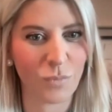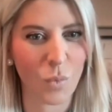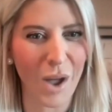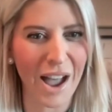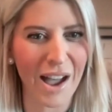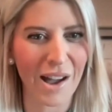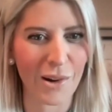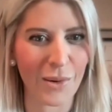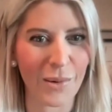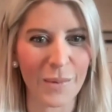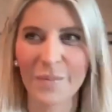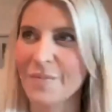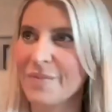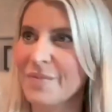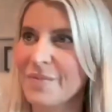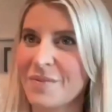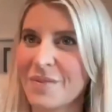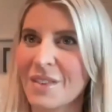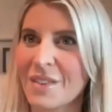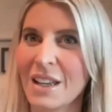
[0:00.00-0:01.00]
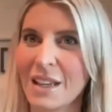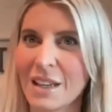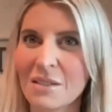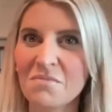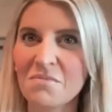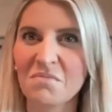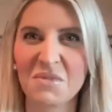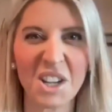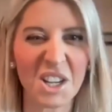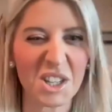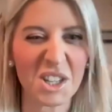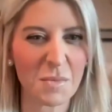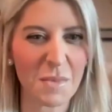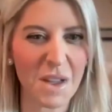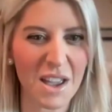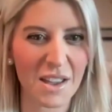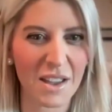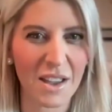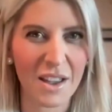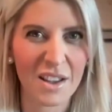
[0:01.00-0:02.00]
Wow. Doesn't
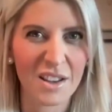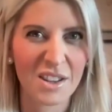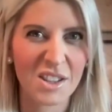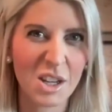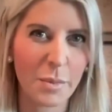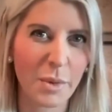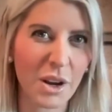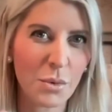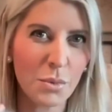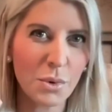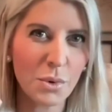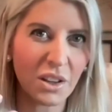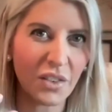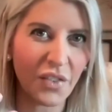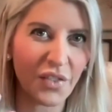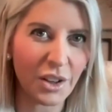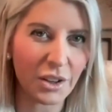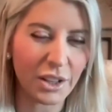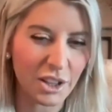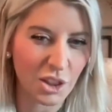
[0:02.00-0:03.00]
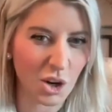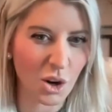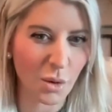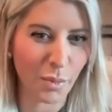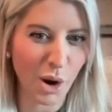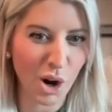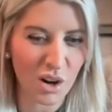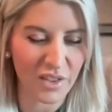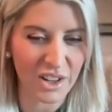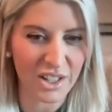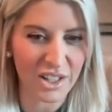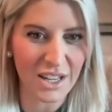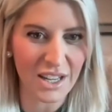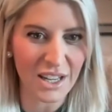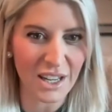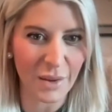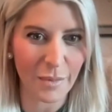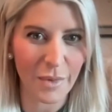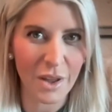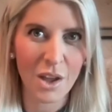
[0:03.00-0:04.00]
make somebody really feel like they're a part of a
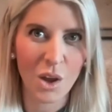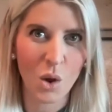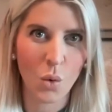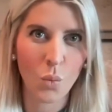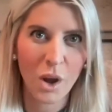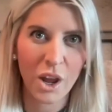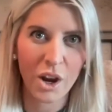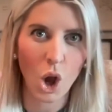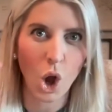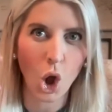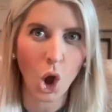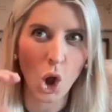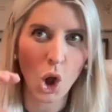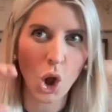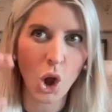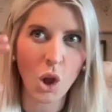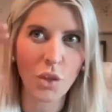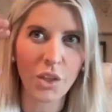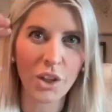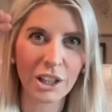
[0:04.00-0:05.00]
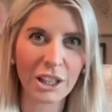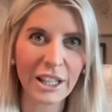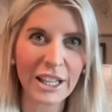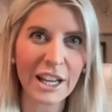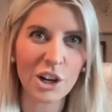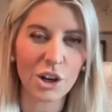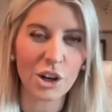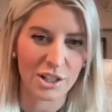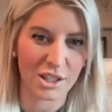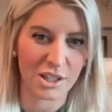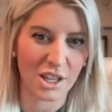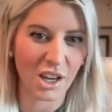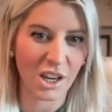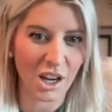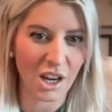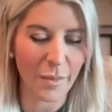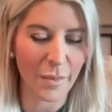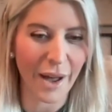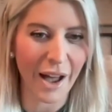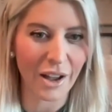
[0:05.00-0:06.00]
team when all the leader is
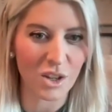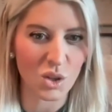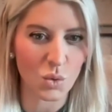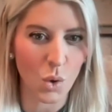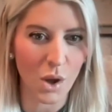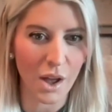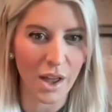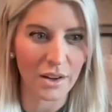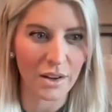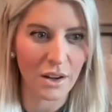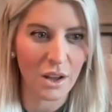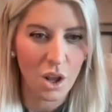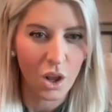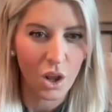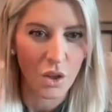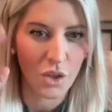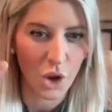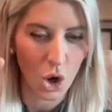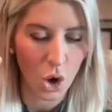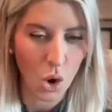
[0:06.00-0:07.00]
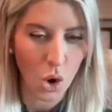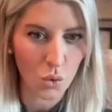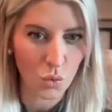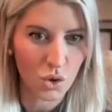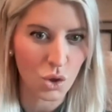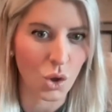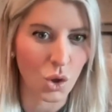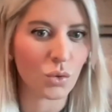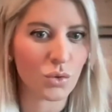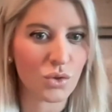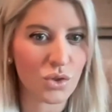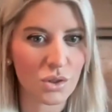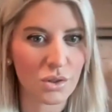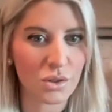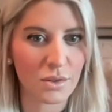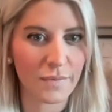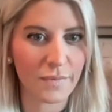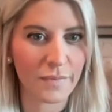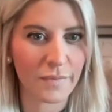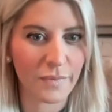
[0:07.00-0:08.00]
thinking about is what? Their own results.
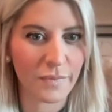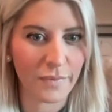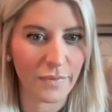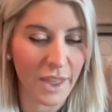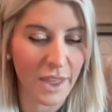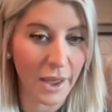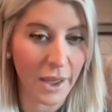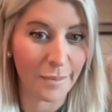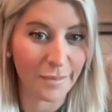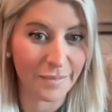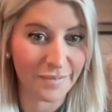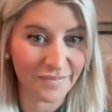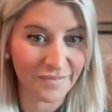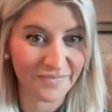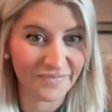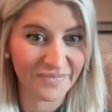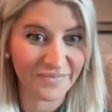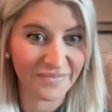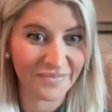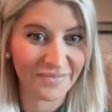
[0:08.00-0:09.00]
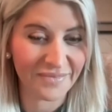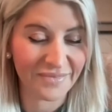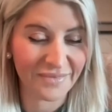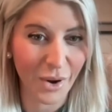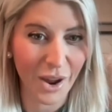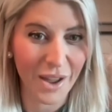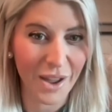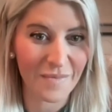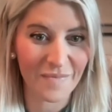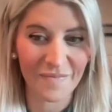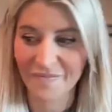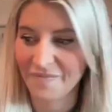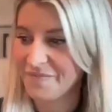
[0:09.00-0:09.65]
Them, right?